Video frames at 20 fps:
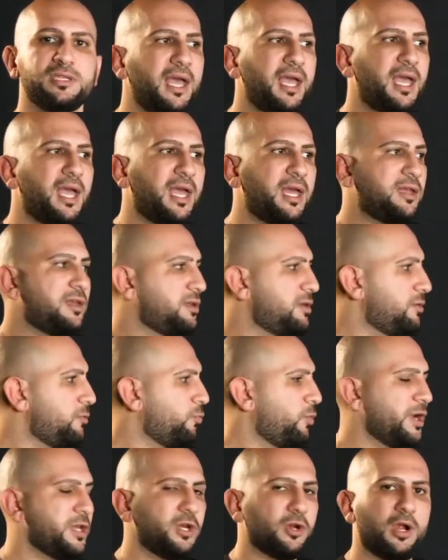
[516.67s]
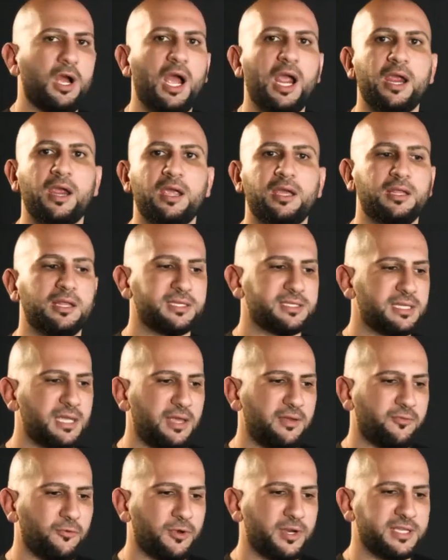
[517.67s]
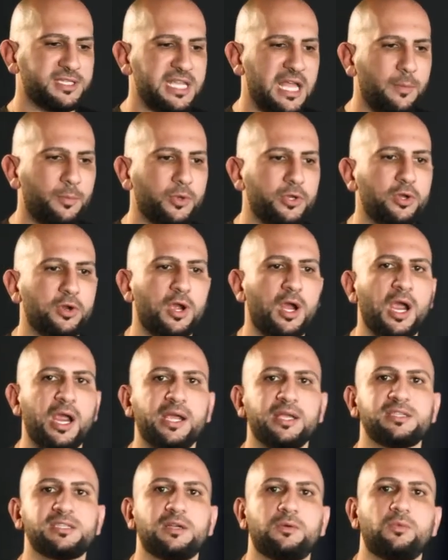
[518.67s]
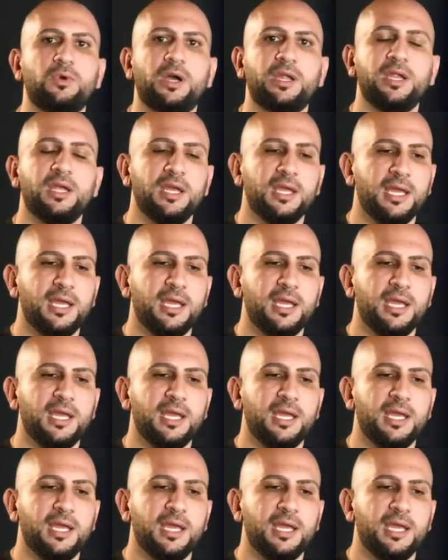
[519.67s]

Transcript: And when you're hiring, let's say for an example, you're hiring someone